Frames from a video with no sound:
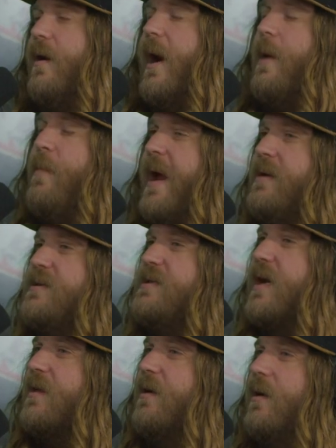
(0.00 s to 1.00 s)
Iron Maiden
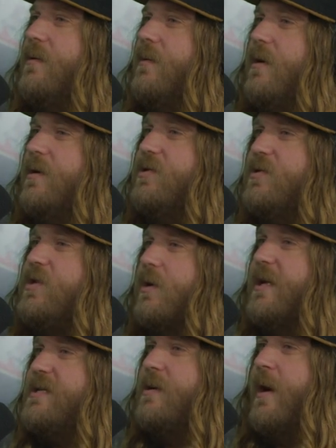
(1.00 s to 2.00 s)
sick though do you still
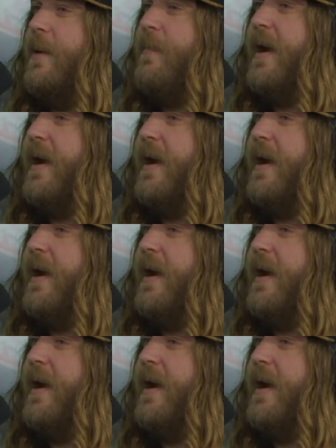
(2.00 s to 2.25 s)
listen to Iron